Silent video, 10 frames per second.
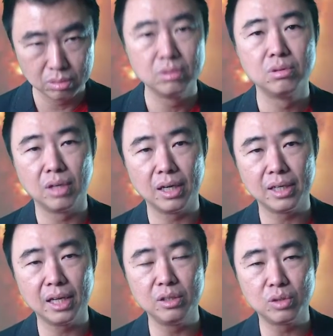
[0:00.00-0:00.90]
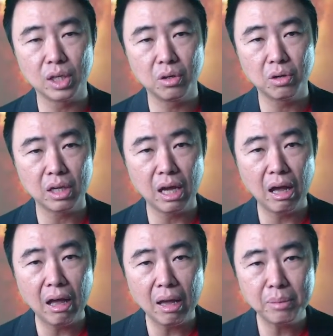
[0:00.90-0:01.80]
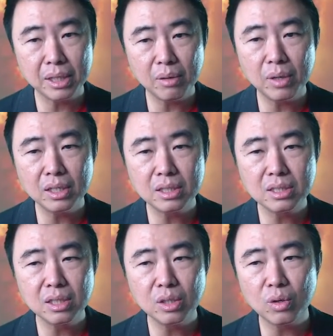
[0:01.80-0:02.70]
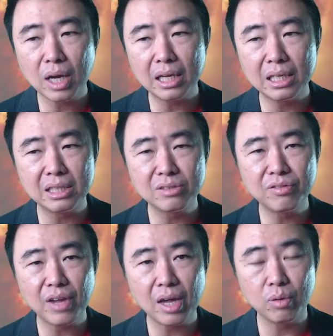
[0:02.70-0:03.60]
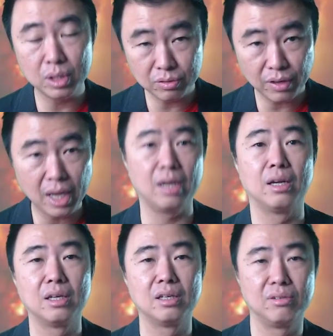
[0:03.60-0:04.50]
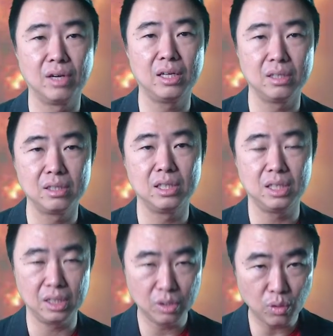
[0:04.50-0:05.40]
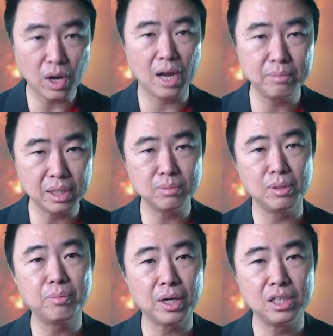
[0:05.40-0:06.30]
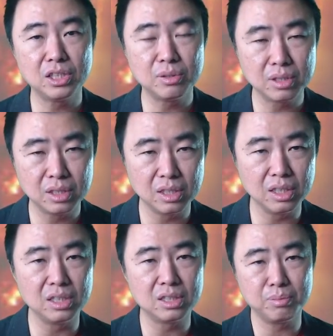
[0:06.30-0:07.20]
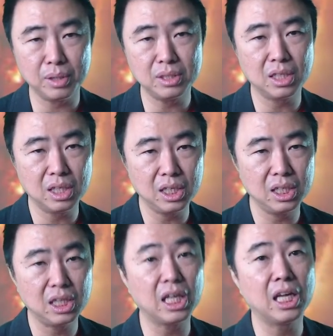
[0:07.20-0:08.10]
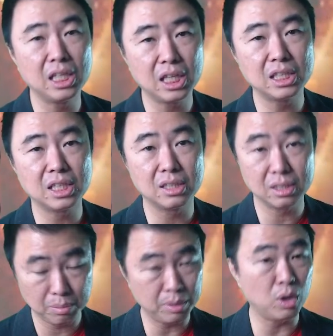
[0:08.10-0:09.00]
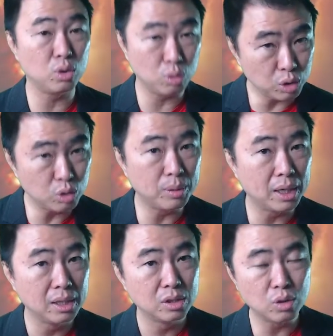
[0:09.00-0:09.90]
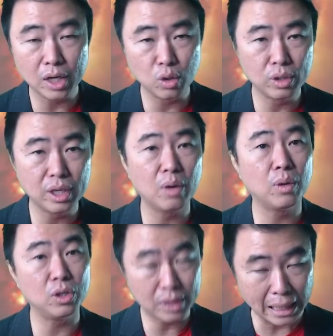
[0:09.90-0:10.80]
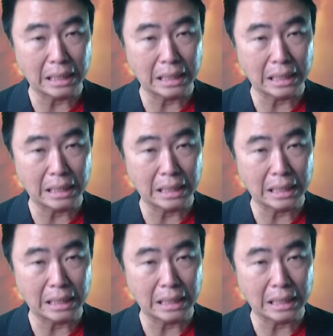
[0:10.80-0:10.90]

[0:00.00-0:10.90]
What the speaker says: Right, then you take a look at but that one doesn't look like it is fair. Well, it's fair, right? The crime that's being punished is basically taking things that doesn't belong to you. So I don't care what you take.